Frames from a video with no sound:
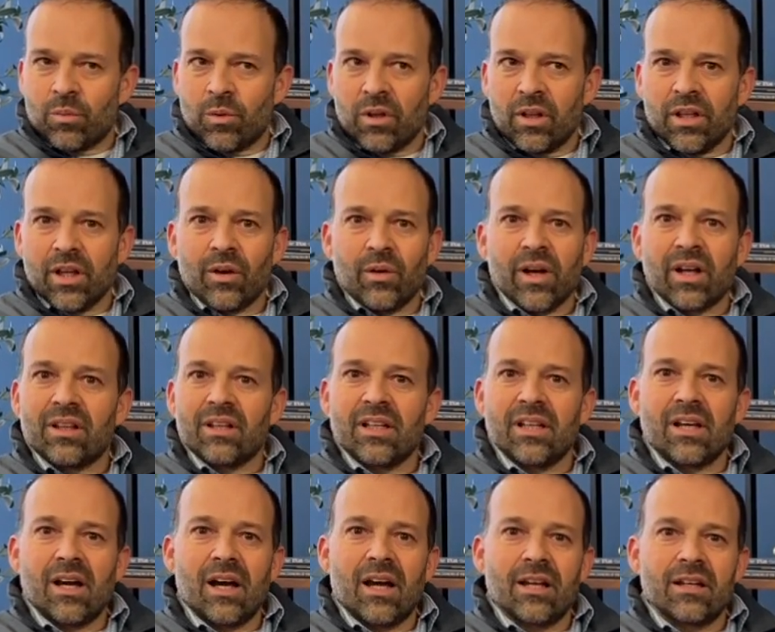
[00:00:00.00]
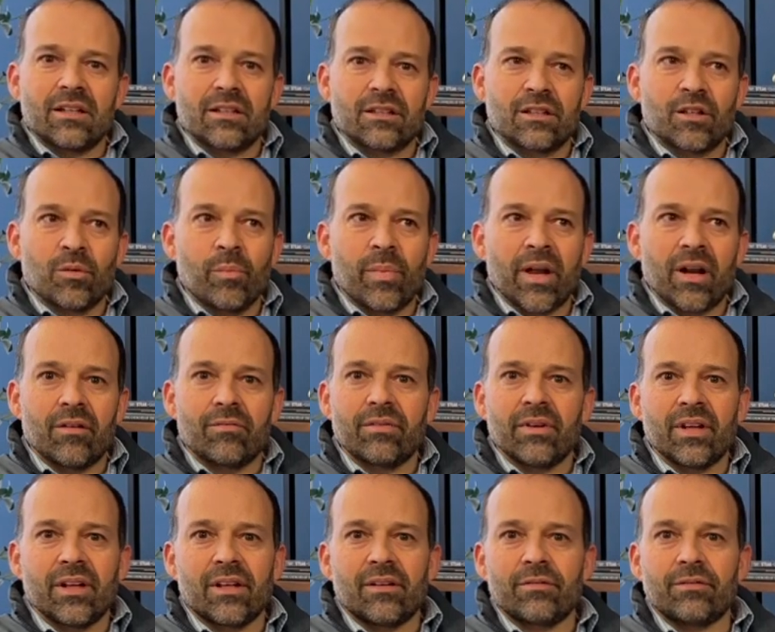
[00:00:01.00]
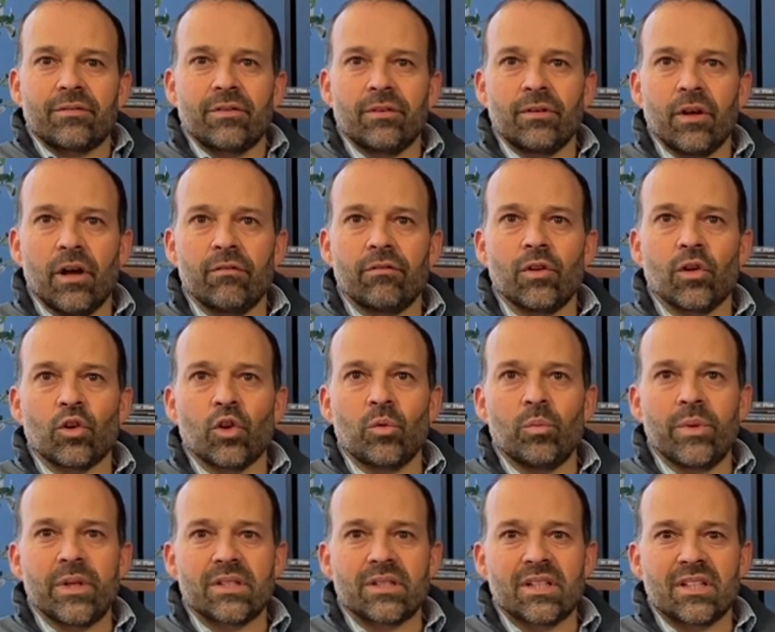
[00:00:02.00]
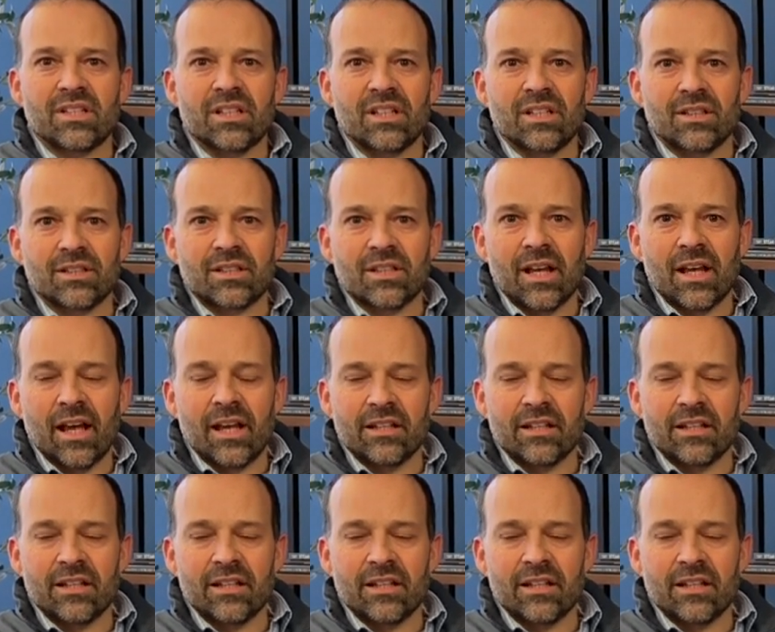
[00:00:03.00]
really quickly on just the benefit of local businesses.